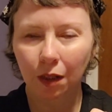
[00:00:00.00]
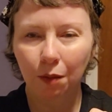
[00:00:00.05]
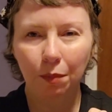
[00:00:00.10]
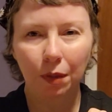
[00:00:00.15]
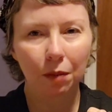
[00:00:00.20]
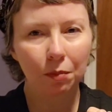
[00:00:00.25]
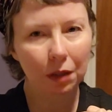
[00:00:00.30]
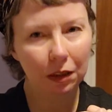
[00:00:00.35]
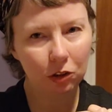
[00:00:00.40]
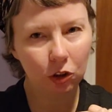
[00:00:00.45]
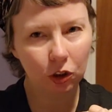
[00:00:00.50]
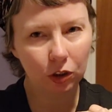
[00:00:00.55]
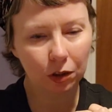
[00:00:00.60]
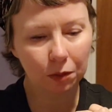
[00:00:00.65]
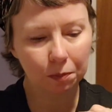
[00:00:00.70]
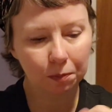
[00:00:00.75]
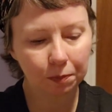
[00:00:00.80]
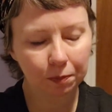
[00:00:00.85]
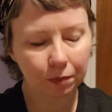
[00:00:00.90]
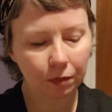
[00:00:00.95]
but I'm not
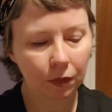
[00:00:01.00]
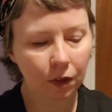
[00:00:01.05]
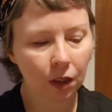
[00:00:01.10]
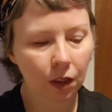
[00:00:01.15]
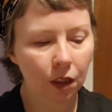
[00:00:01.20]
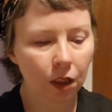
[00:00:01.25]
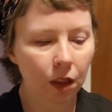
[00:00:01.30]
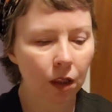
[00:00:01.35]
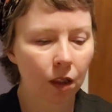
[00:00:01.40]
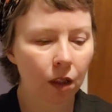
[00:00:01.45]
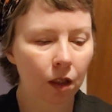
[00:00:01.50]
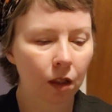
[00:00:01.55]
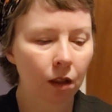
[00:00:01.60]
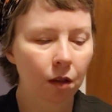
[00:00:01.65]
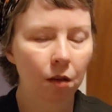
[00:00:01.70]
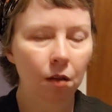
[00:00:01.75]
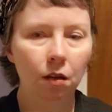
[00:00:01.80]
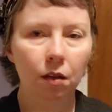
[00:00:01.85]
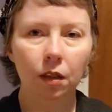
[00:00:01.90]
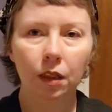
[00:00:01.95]
sure.
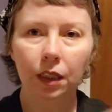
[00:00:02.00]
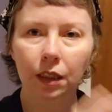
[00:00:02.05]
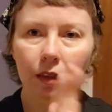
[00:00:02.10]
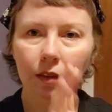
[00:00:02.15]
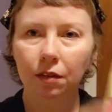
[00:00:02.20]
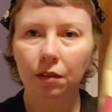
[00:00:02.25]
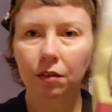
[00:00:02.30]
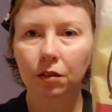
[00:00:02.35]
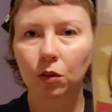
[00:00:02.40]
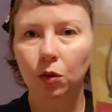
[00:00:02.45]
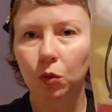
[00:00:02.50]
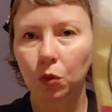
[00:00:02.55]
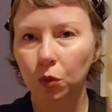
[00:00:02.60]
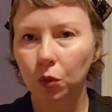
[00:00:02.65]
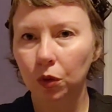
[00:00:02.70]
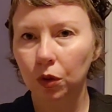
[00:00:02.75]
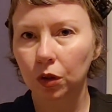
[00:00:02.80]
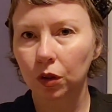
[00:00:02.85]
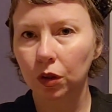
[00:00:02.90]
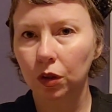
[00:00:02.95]
This
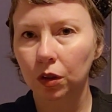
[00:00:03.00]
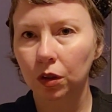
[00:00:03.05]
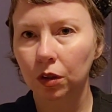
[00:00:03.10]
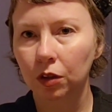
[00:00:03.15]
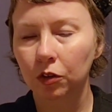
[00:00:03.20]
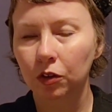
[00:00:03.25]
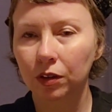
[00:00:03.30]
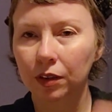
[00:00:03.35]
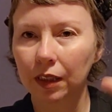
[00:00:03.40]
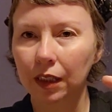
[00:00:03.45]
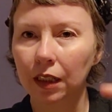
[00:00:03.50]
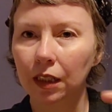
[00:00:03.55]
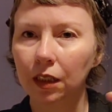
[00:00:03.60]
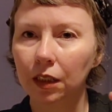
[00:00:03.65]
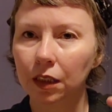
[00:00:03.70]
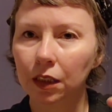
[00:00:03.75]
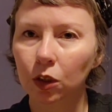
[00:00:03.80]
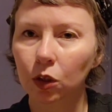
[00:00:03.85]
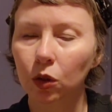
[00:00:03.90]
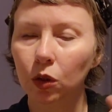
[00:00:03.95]
or just like a
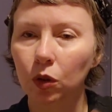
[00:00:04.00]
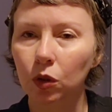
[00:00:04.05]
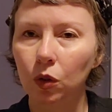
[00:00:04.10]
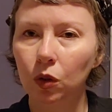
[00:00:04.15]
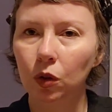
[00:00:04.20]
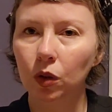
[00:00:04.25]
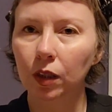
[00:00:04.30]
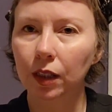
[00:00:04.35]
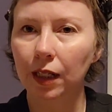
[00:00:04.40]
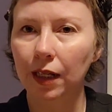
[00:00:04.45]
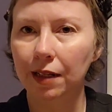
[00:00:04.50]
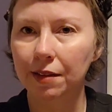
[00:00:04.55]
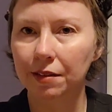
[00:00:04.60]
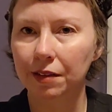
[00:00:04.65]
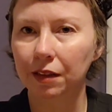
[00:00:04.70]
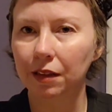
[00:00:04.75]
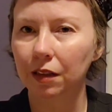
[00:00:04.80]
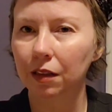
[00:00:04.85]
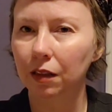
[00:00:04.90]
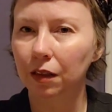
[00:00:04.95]
little
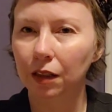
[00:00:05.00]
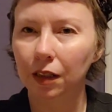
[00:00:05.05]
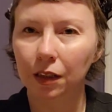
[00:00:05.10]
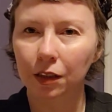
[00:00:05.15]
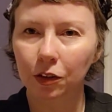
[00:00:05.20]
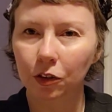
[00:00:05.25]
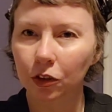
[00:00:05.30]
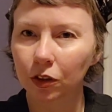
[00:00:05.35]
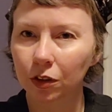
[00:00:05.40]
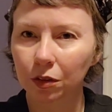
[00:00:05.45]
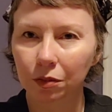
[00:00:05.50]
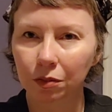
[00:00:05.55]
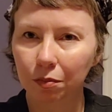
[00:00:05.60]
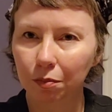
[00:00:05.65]
classic clutch